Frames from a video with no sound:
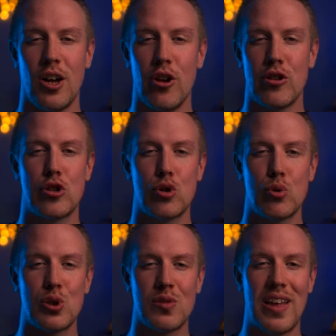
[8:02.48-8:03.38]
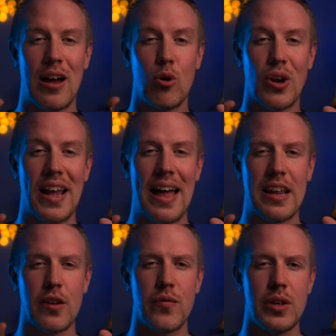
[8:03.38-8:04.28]
Another source of that
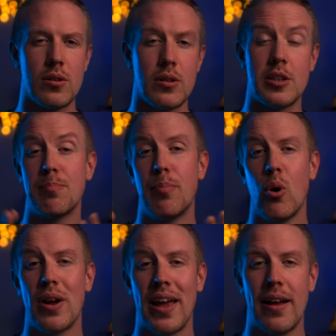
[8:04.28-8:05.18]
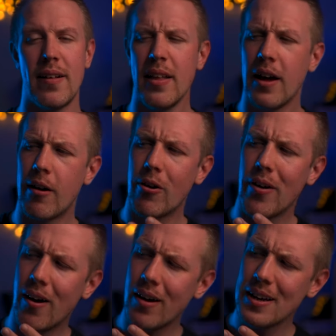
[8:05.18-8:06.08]
organic feel is bokeh. Our
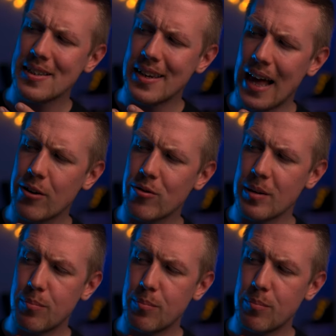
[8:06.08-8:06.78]
own eyes naturally